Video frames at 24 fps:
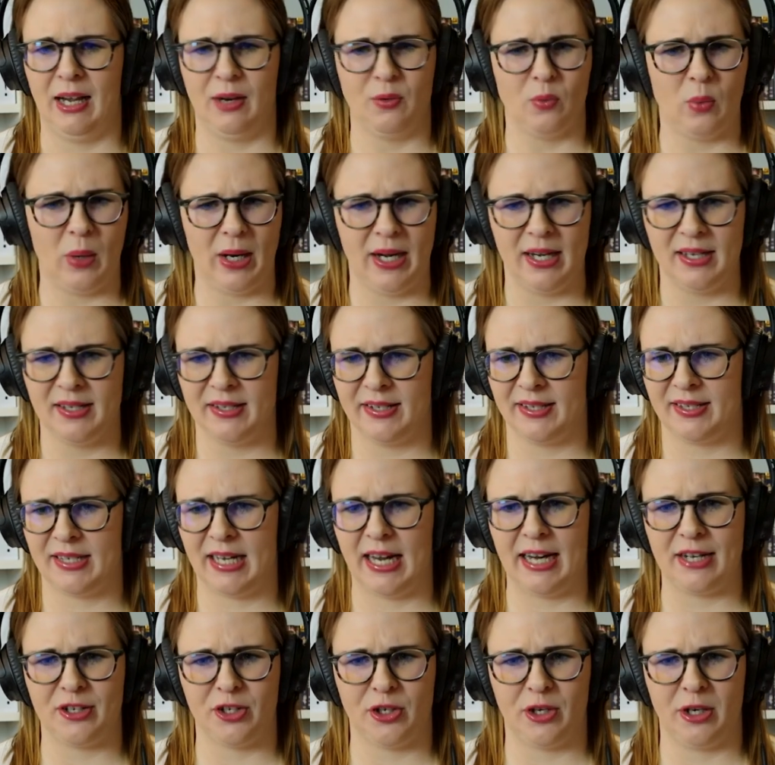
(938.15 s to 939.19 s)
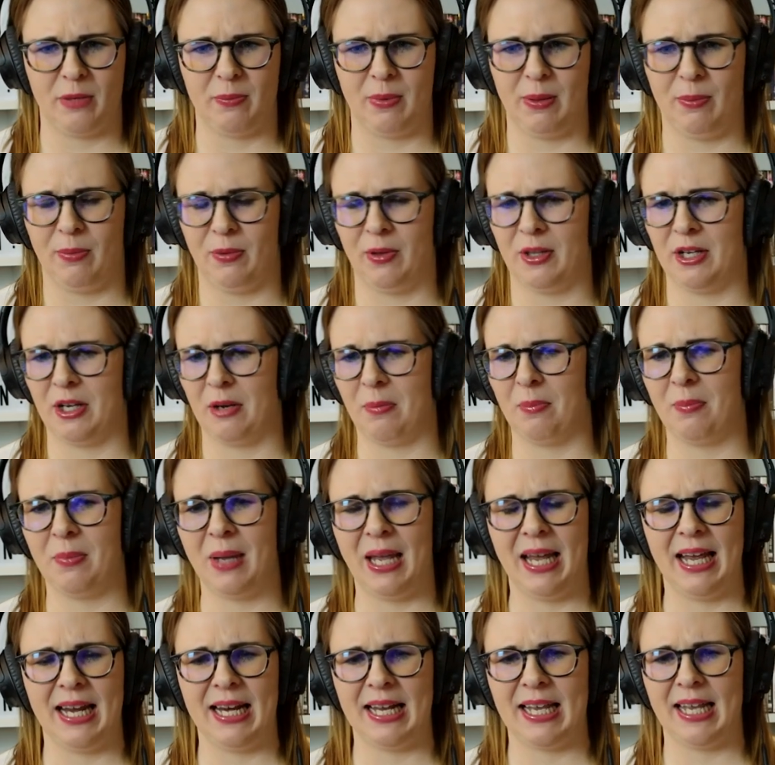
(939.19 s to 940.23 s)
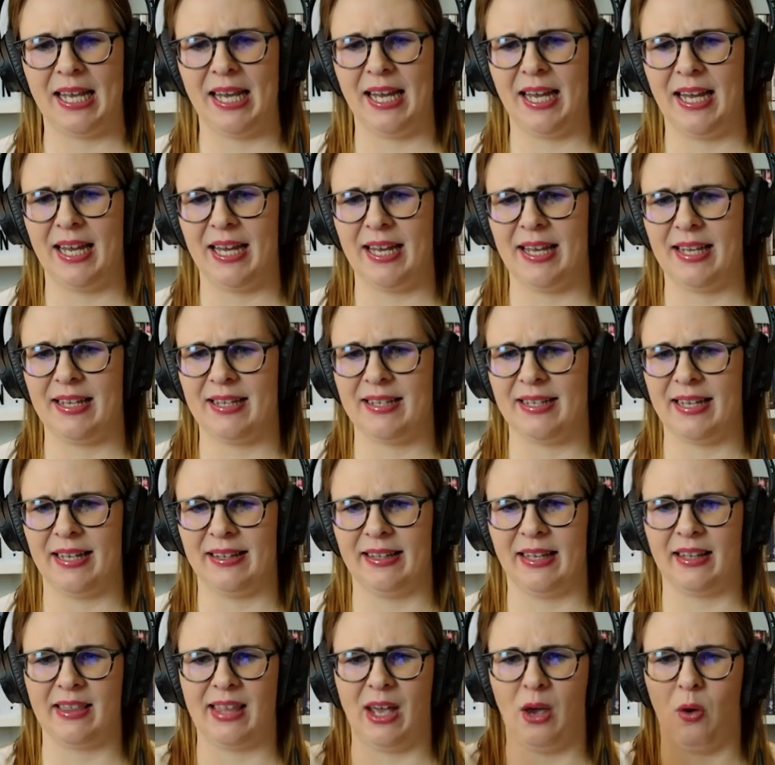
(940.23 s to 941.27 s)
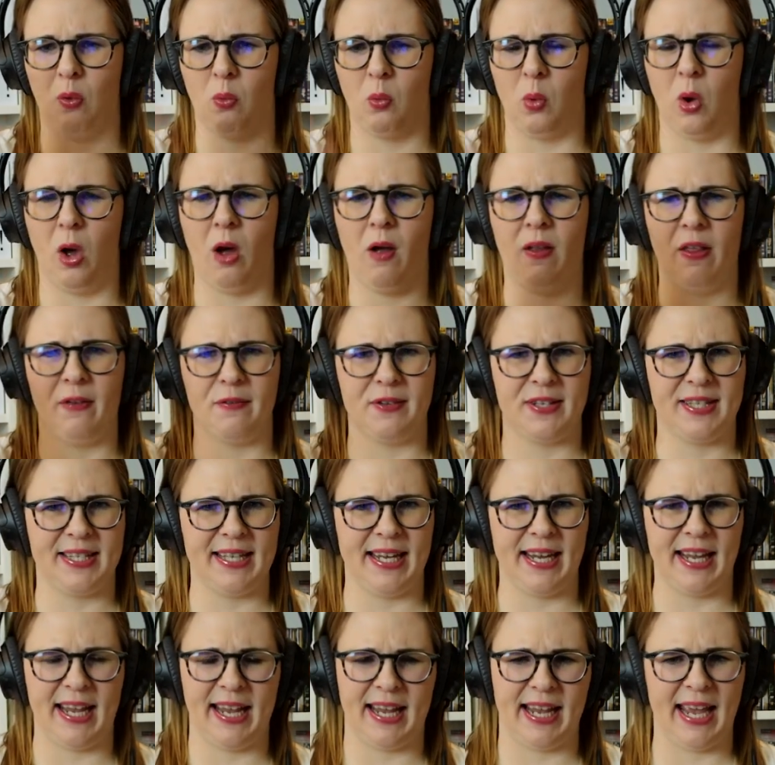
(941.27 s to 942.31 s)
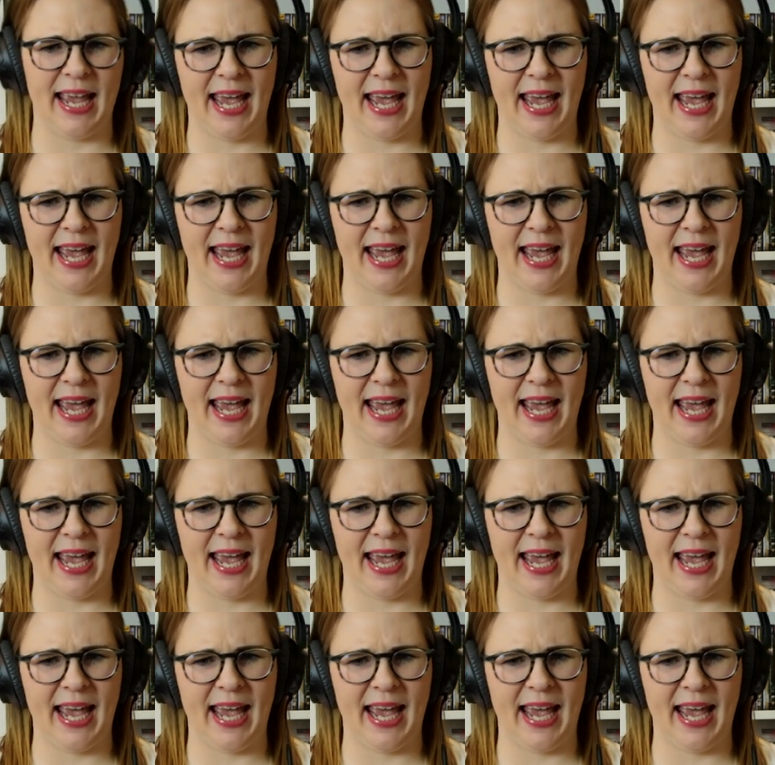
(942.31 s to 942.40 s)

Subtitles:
And why is this guy turning people into mannequins? And like that wall of singing